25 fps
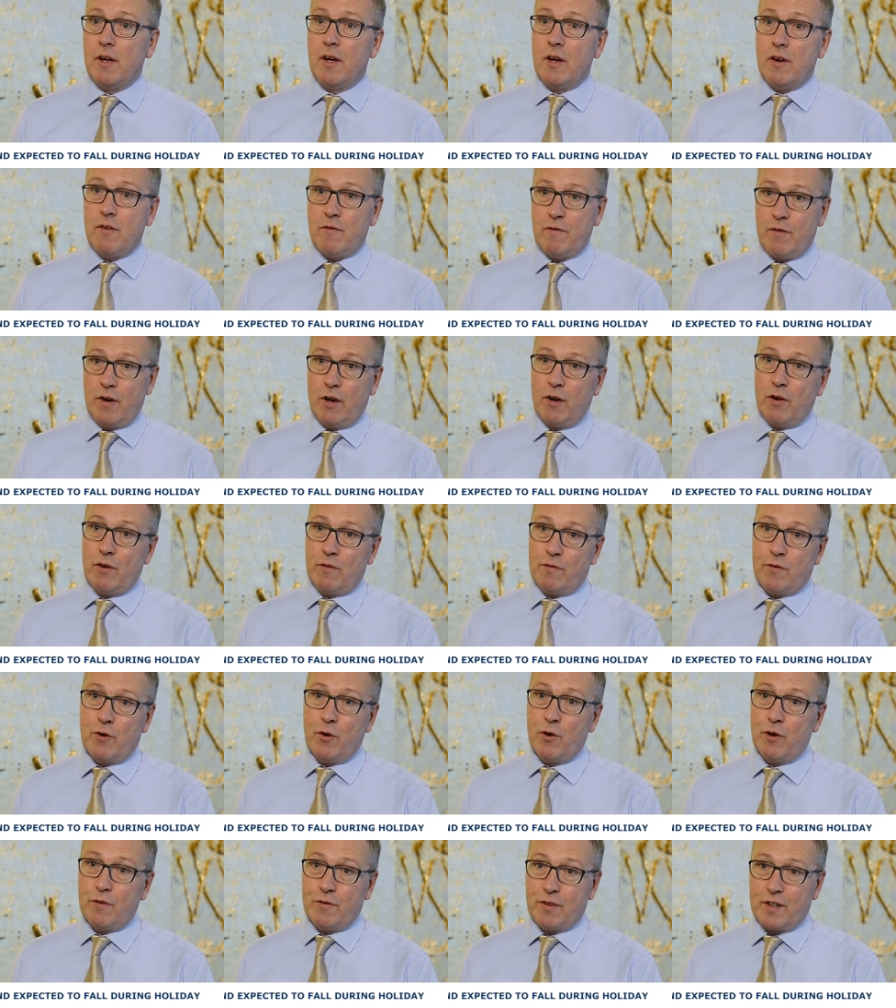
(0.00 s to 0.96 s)

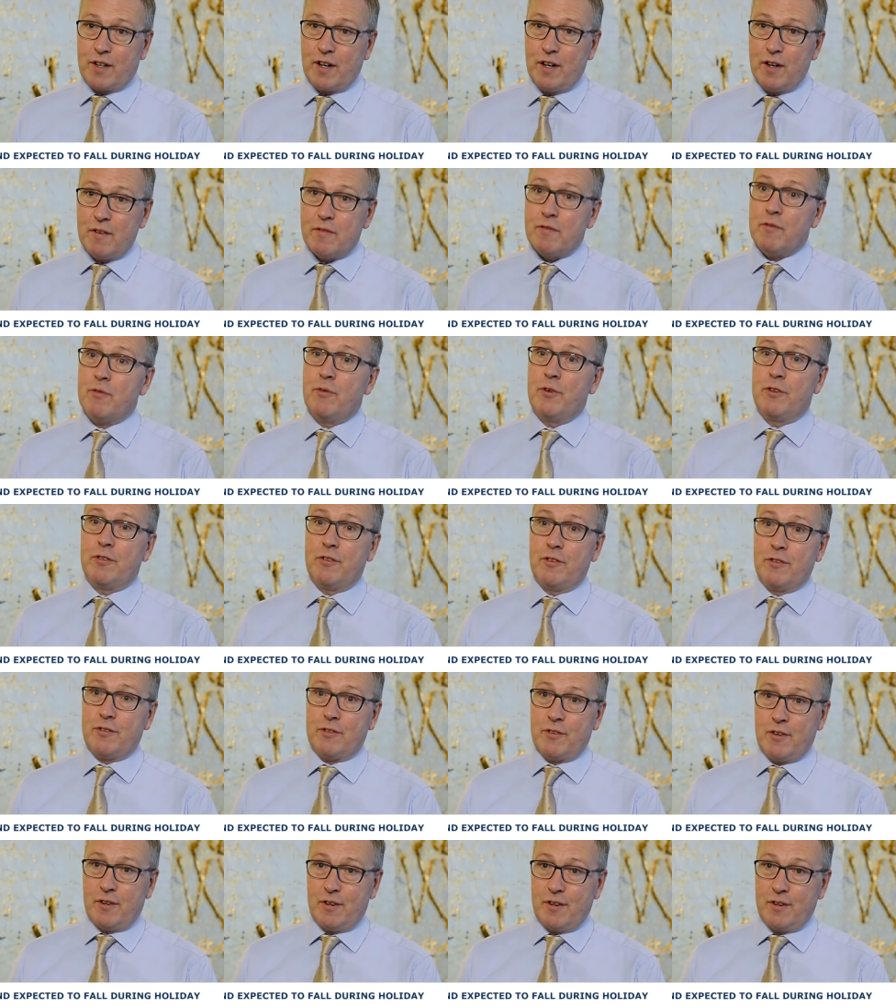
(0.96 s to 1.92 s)
fall off a cliff, which
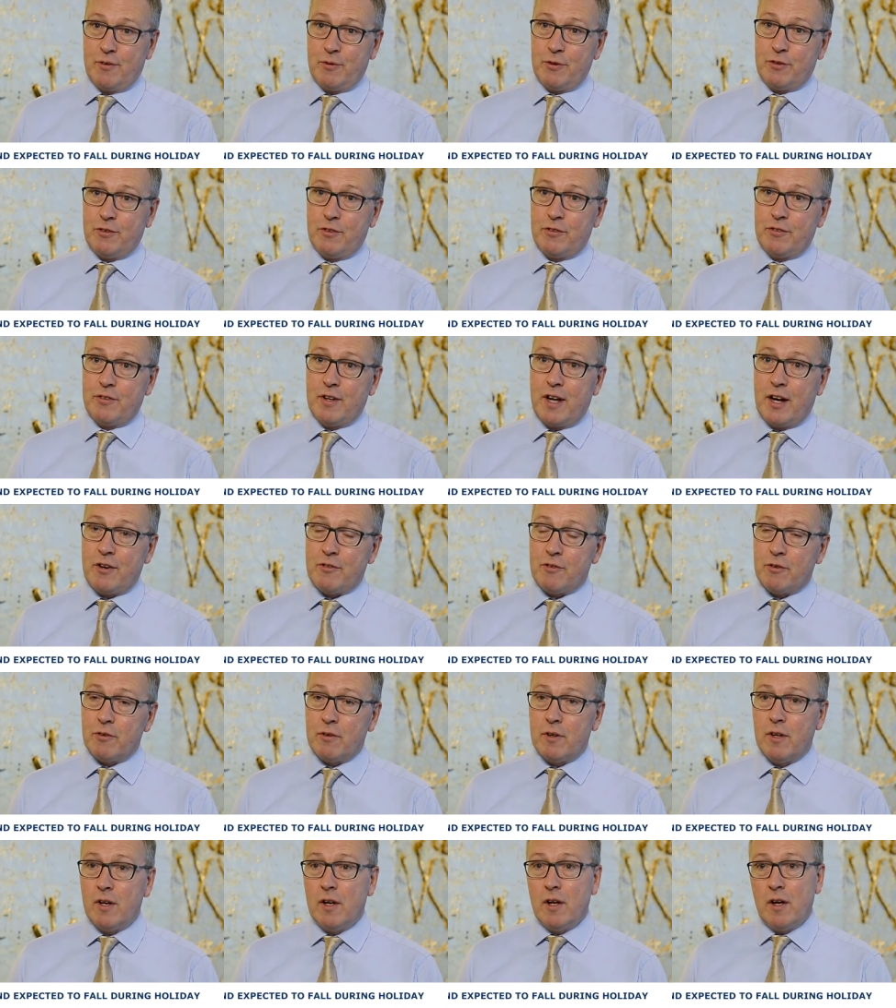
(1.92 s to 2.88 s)
is
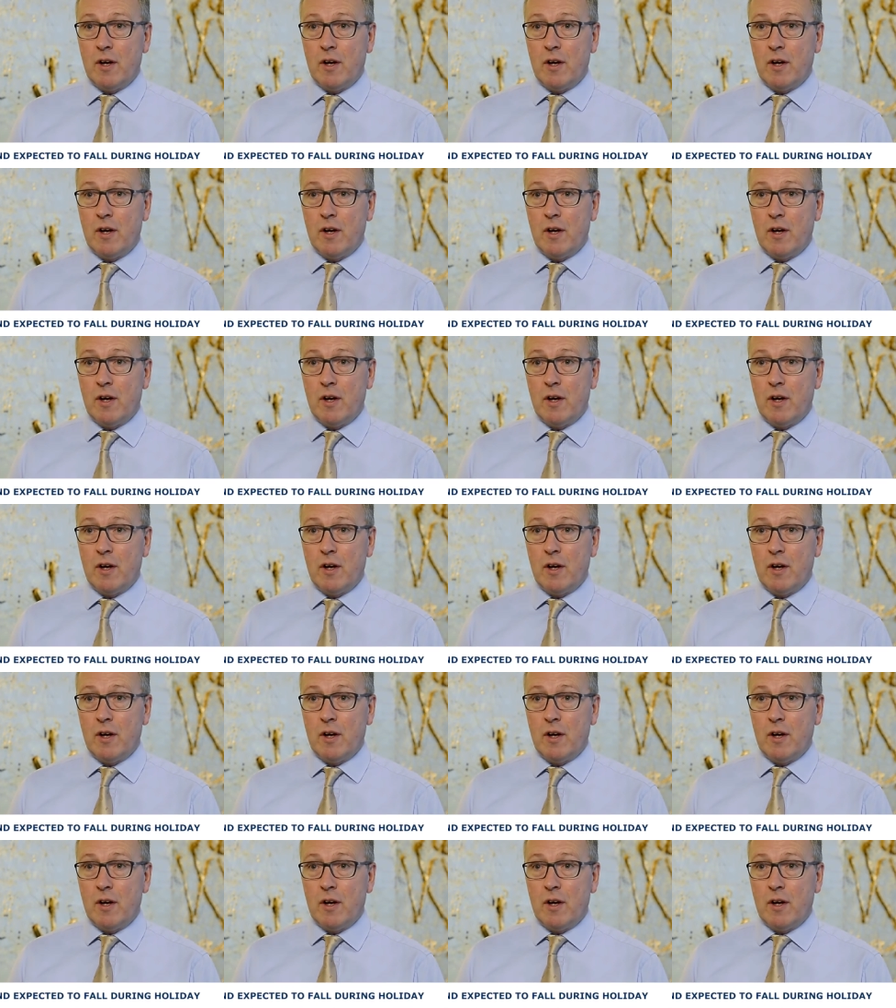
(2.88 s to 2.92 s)
natural.